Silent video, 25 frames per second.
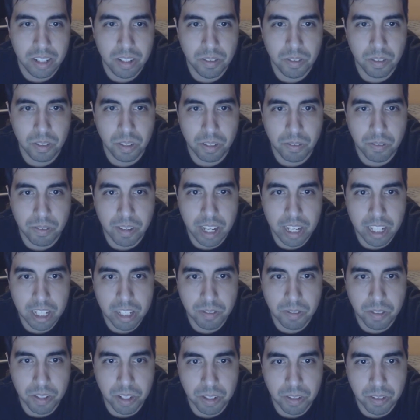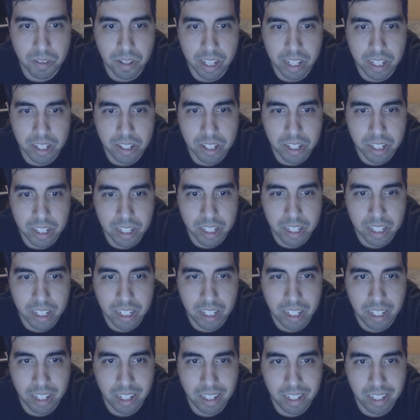You're really fast for your age.
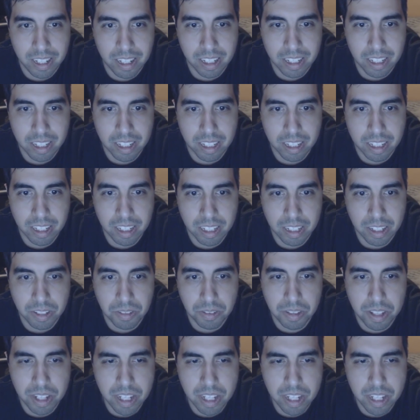You